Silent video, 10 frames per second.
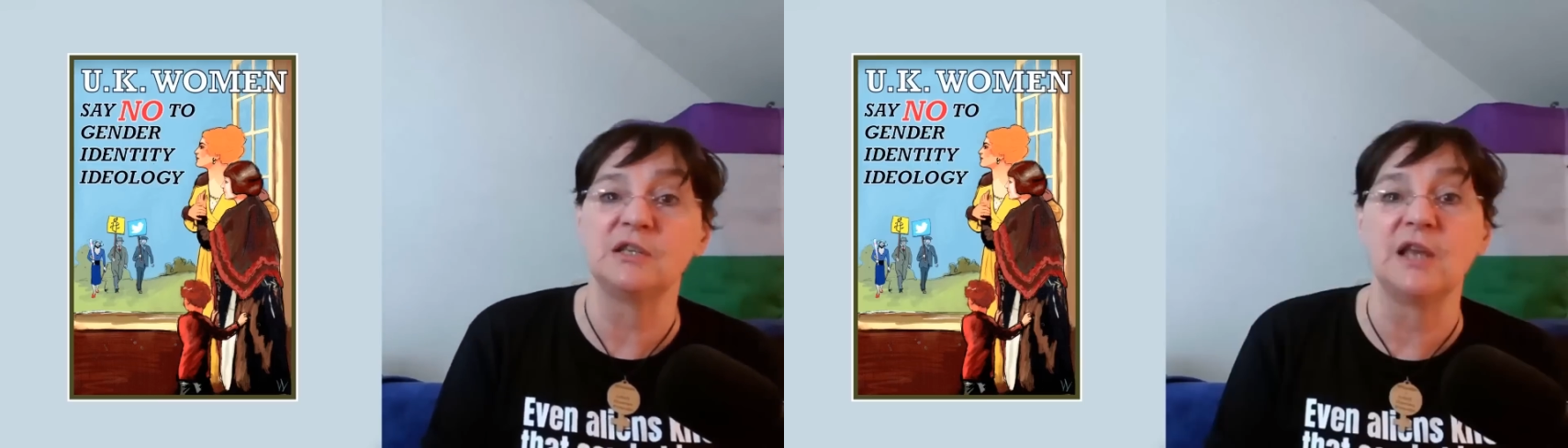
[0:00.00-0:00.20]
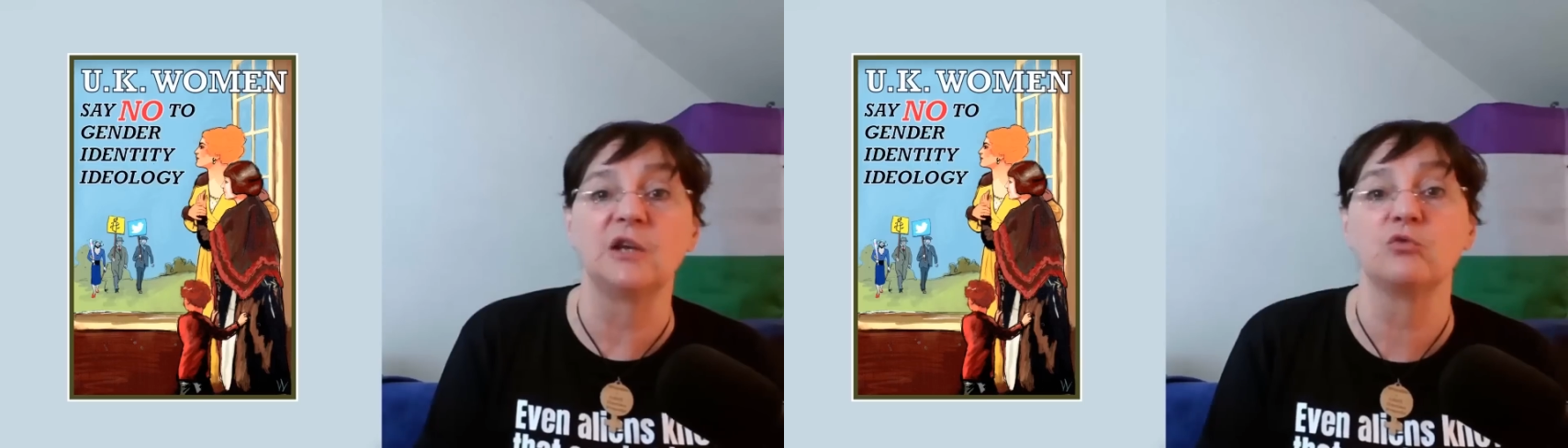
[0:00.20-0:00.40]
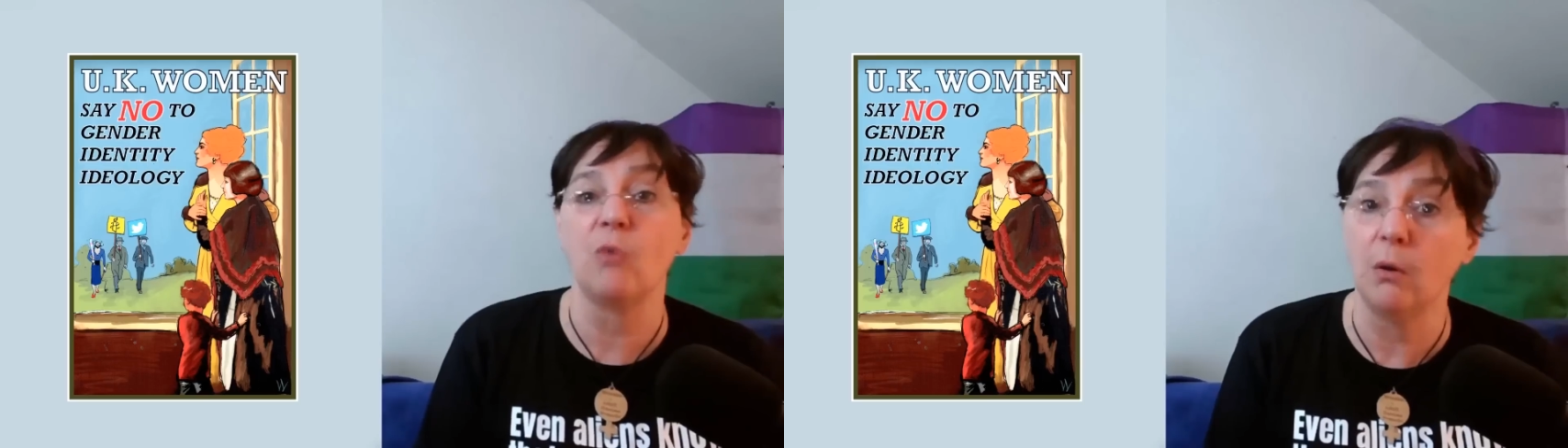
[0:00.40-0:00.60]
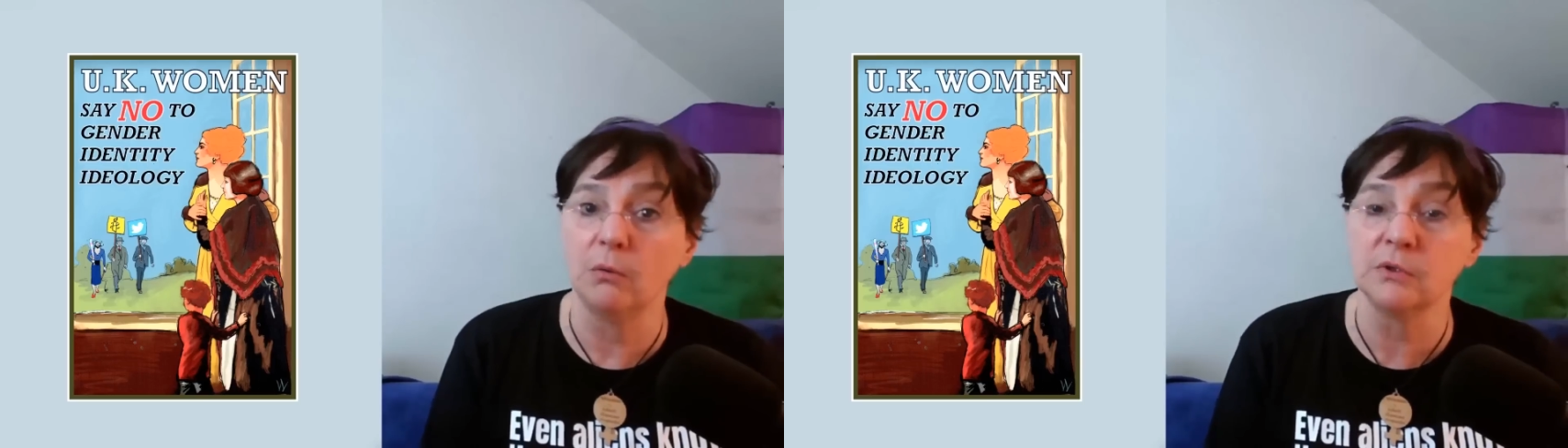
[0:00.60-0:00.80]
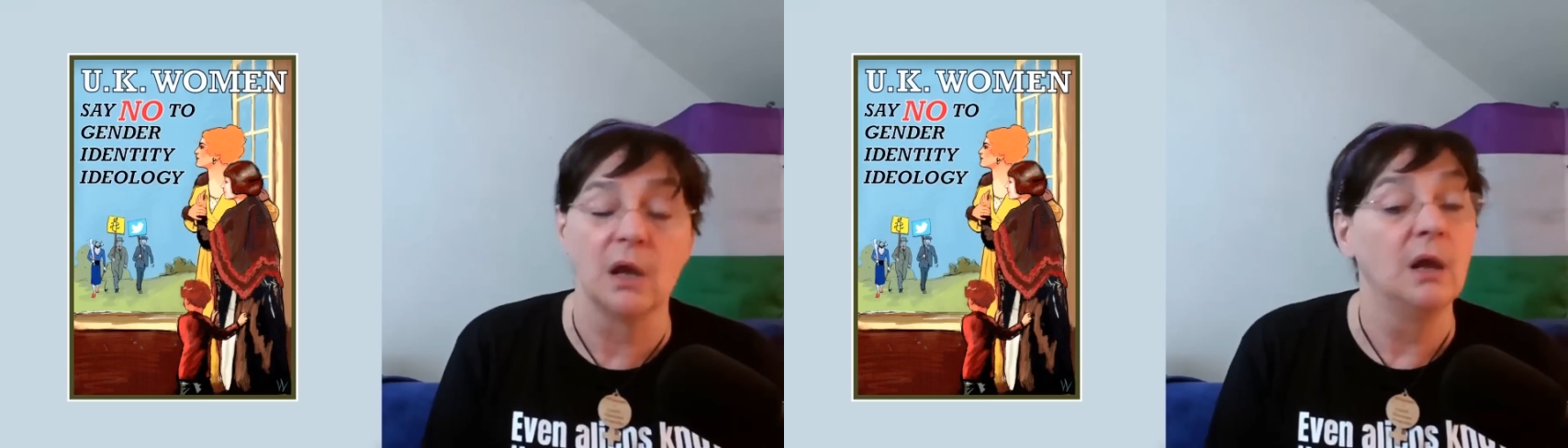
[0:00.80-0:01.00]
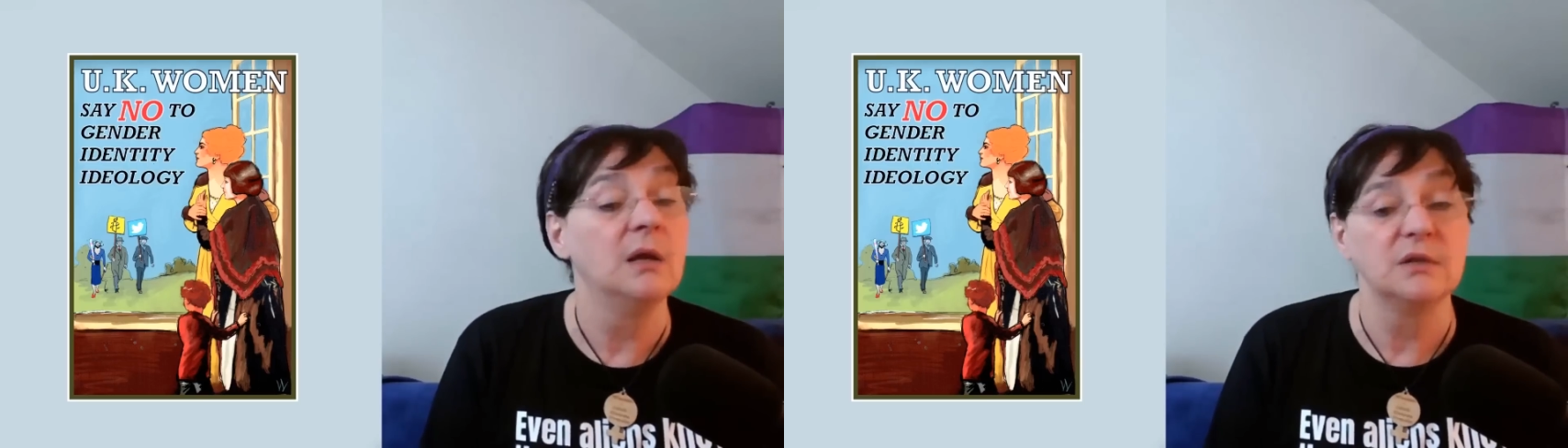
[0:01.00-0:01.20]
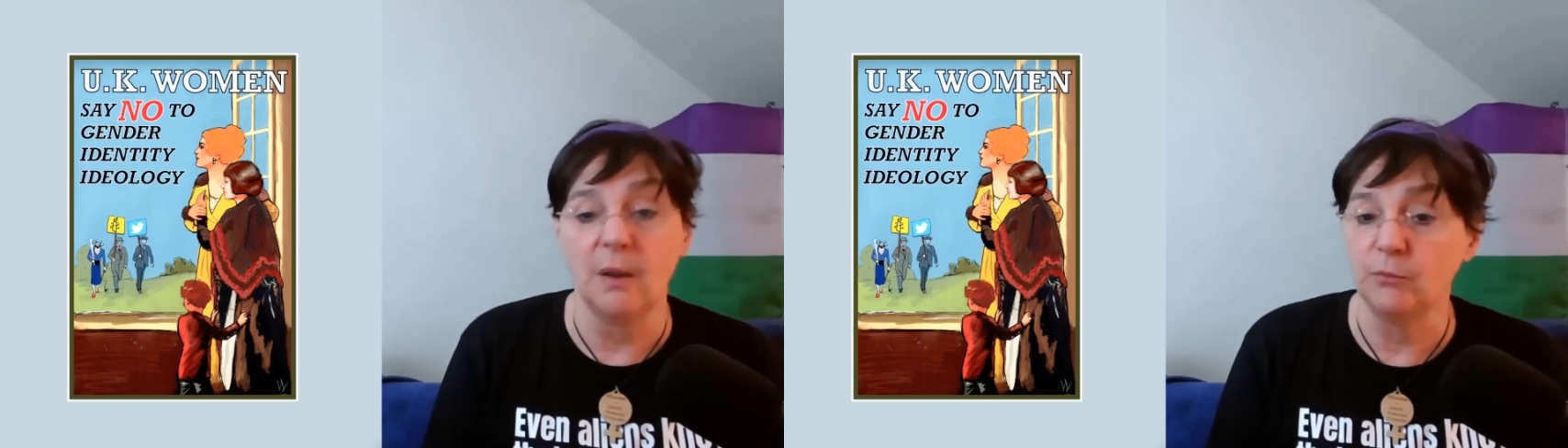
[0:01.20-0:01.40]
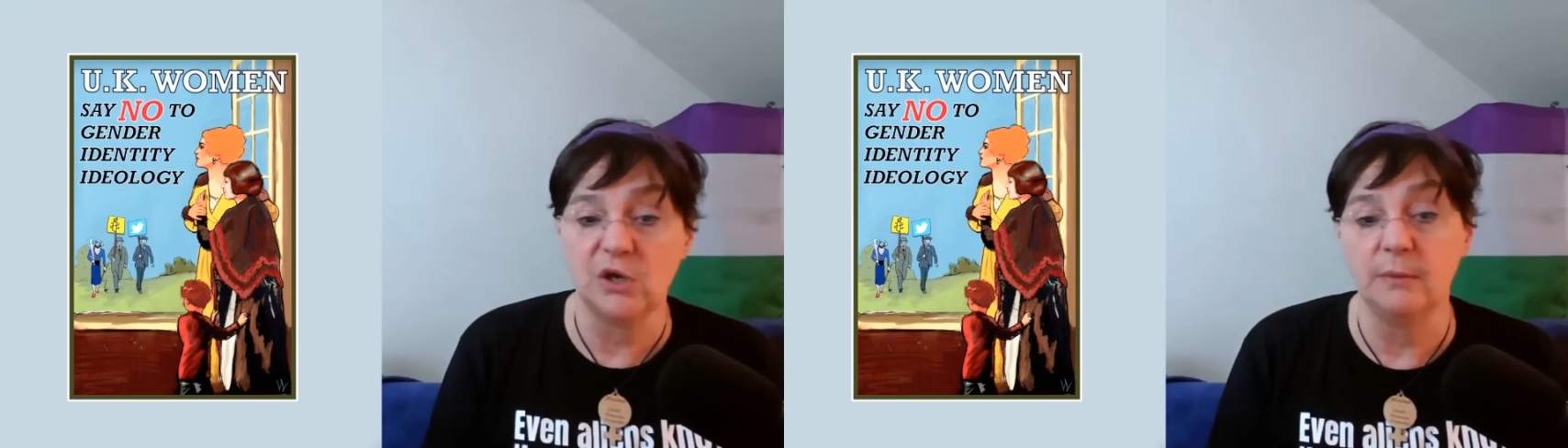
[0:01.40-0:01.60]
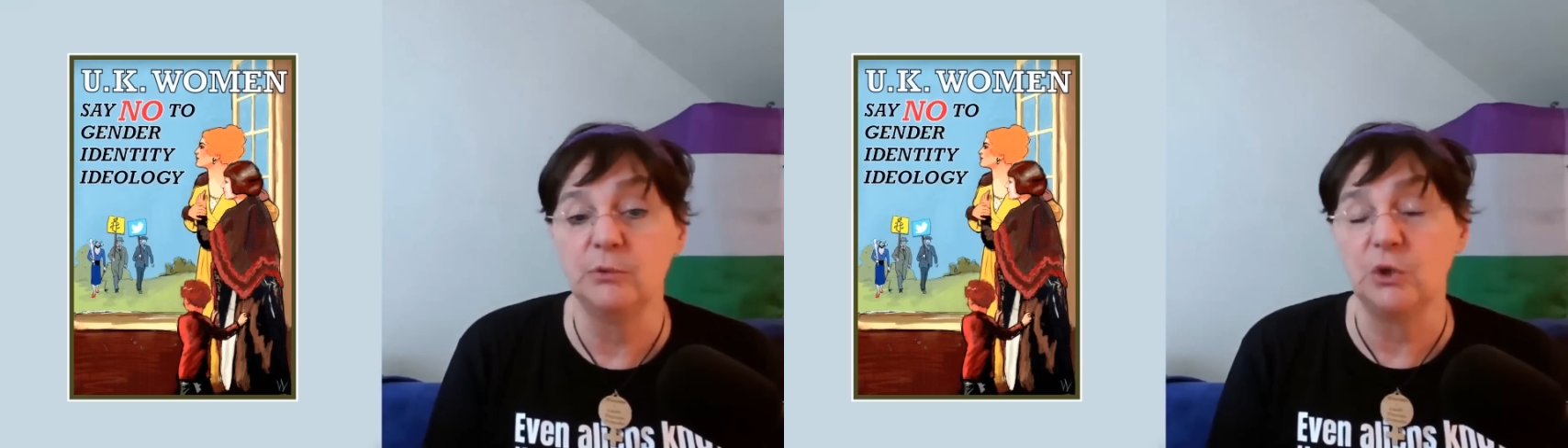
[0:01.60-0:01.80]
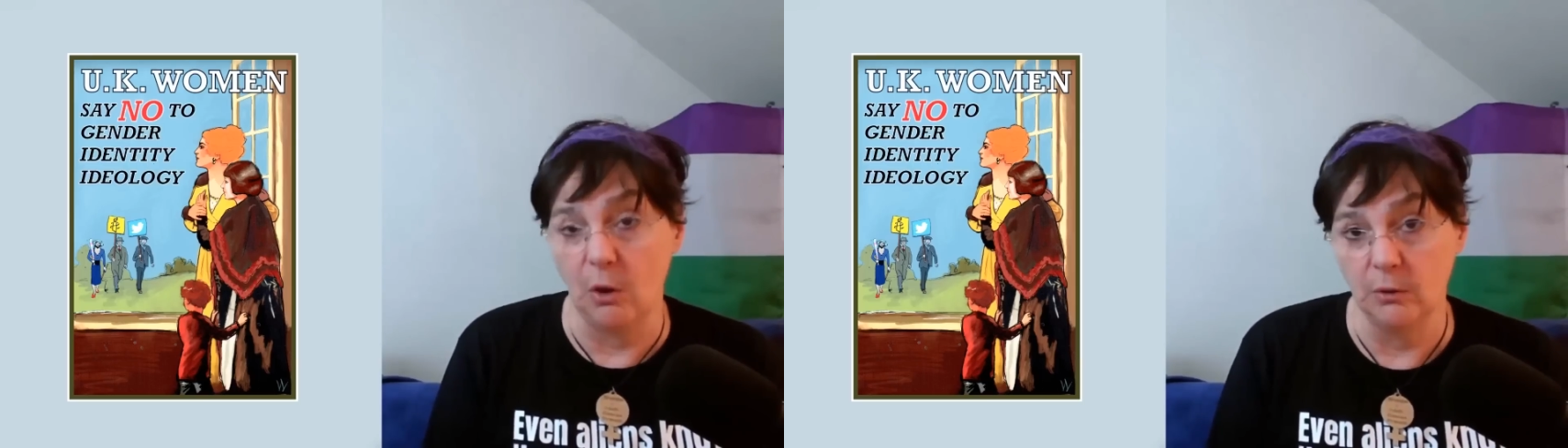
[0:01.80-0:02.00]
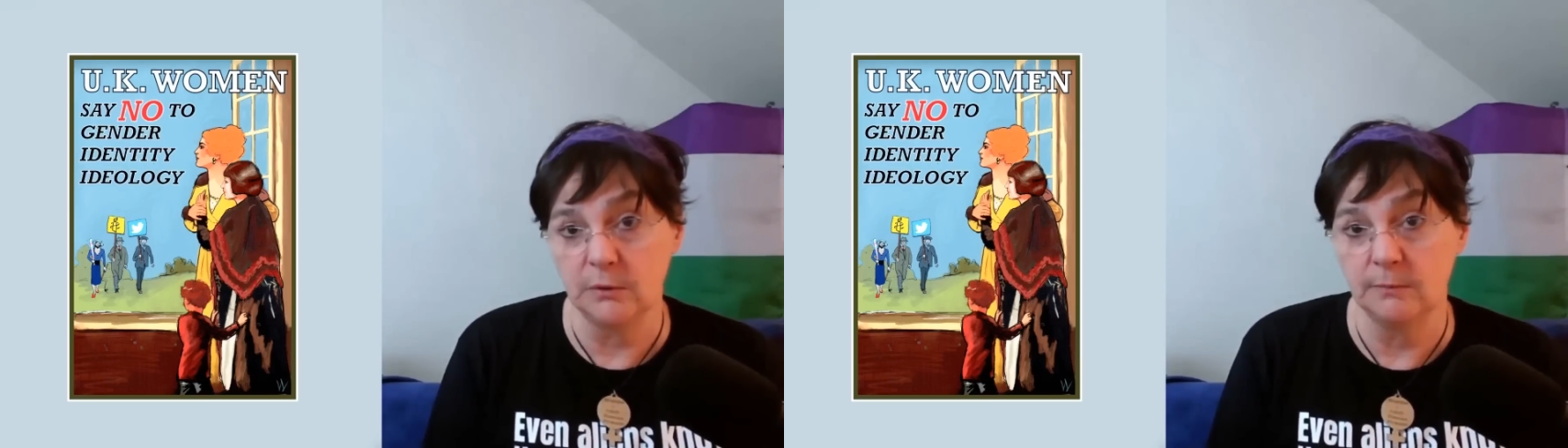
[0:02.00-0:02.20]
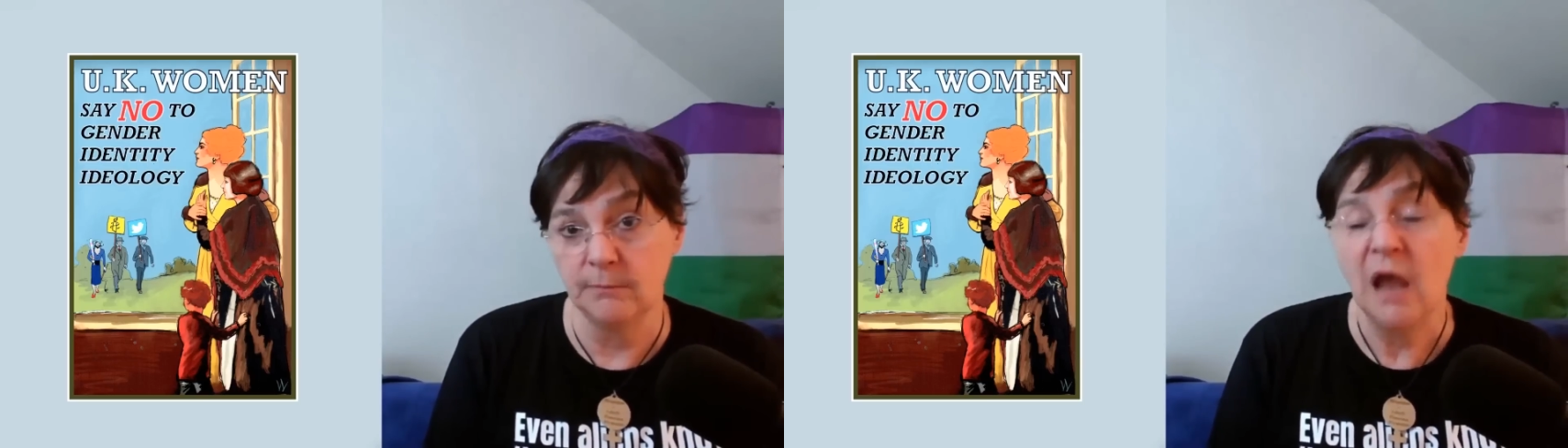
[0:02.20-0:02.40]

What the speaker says: sex roles, sometimes not.